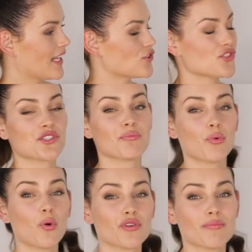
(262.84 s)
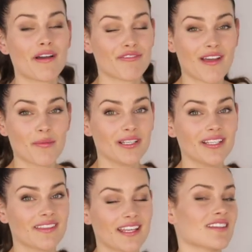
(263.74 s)
and to support my
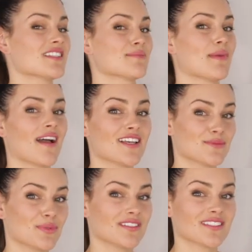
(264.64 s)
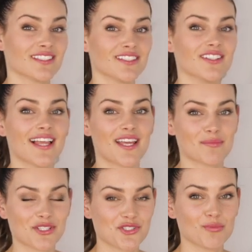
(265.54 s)
family, that is my husband D'niel
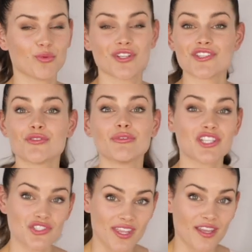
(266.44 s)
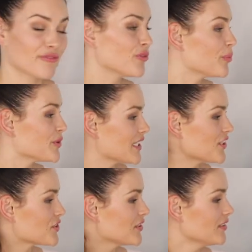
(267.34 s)
and my two boys to reach their full
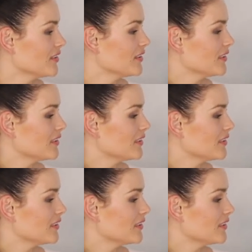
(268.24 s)
potential.